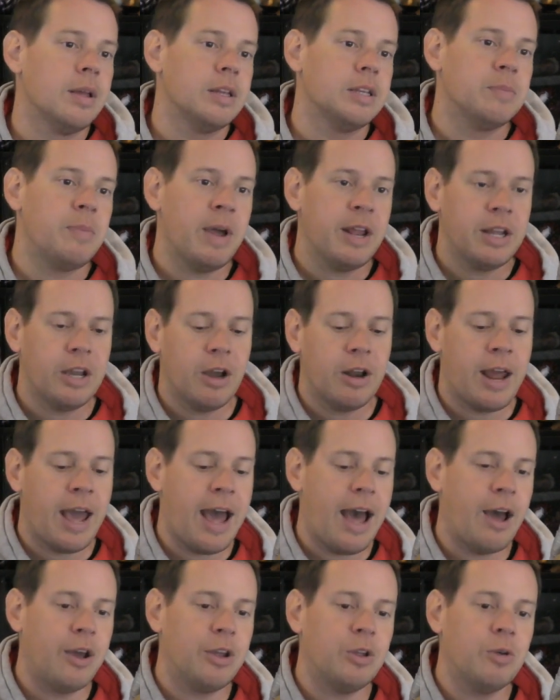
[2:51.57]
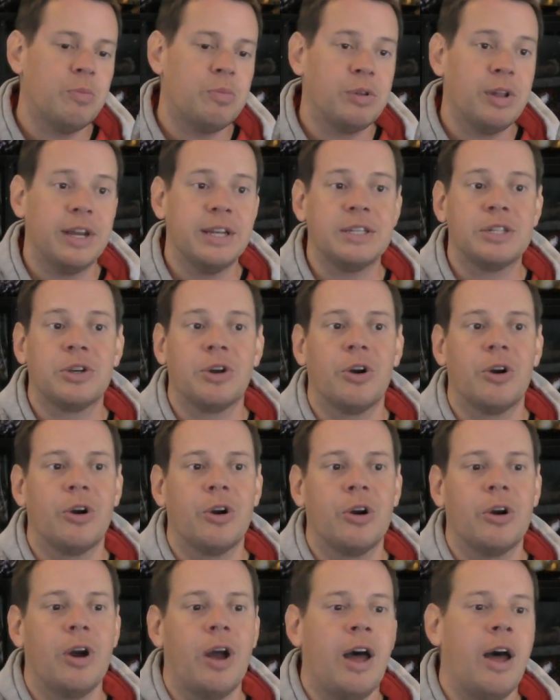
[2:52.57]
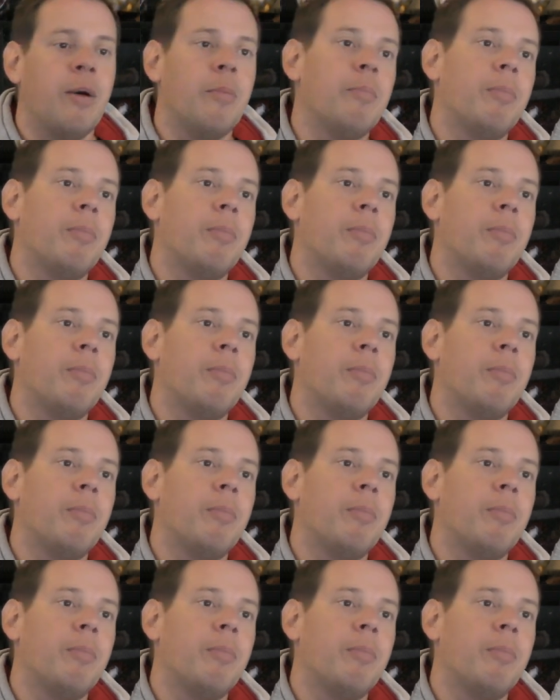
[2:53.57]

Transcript: Depending on how you place her uh,